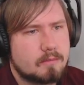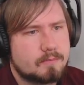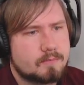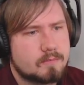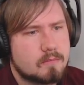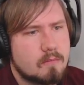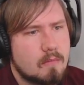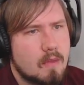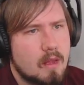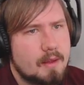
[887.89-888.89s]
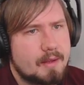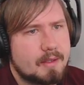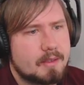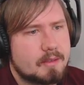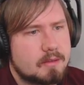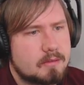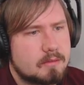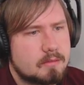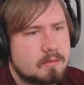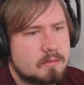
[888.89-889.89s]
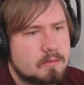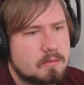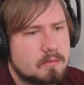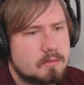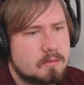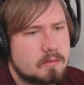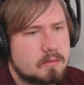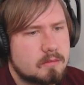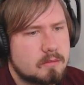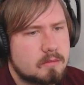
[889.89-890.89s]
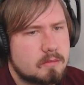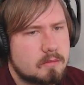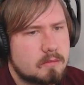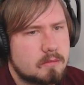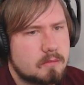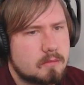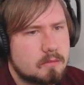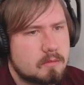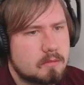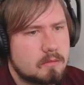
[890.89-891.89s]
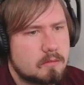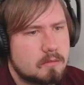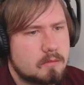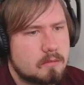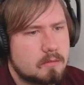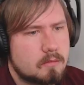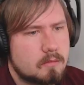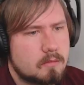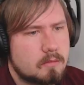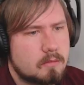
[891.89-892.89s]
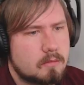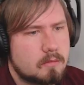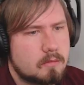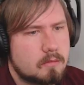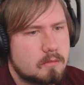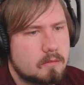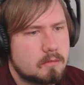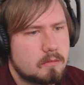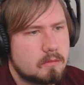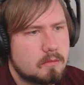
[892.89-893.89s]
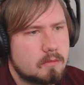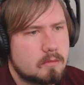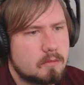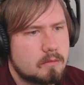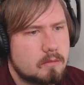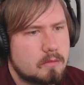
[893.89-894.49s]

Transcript: Nothing is said.